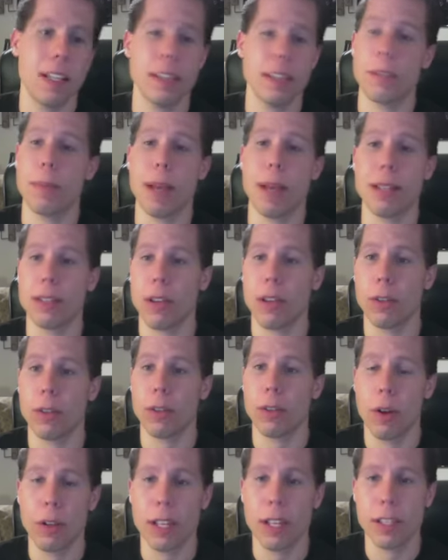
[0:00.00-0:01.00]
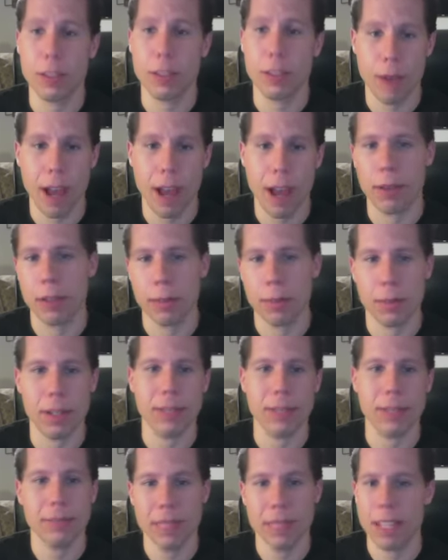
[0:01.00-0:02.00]
Depends how long he's around.
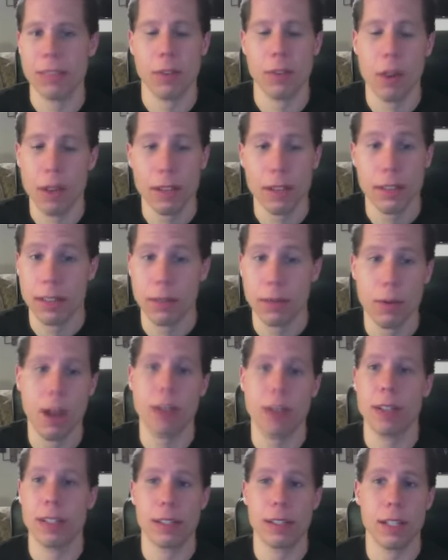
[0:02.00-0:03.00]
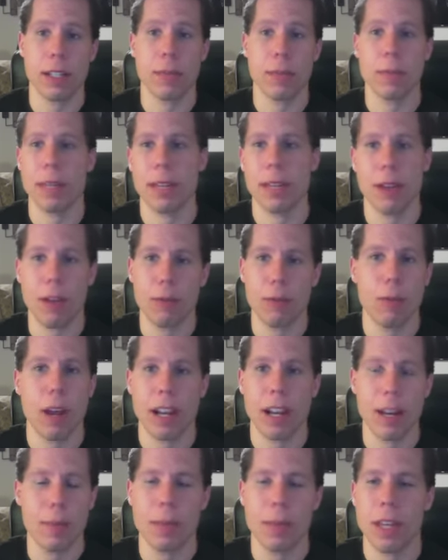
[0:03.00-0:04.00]
But as long as he's around, he's going to be
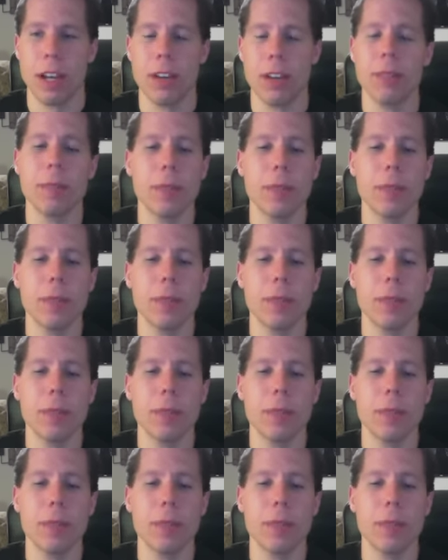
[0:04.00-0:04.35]
right up there